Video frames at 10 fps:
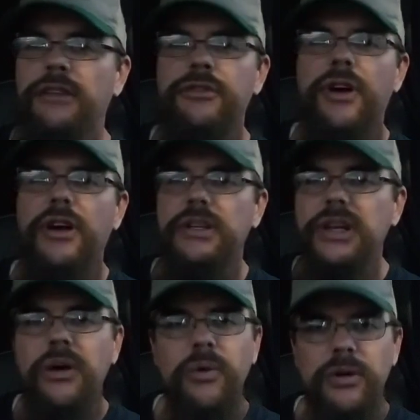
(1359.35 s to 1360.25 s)
if you already
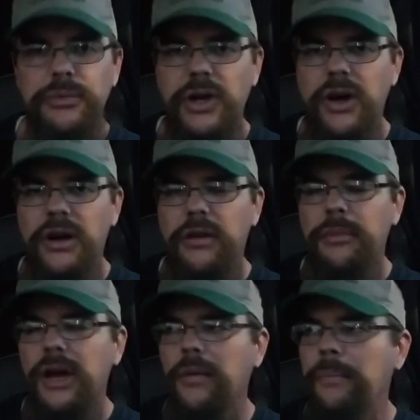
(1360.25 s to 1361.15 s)
know what I'm talking
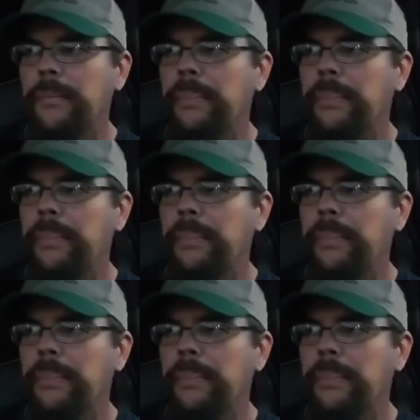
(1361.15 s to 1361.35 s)
about.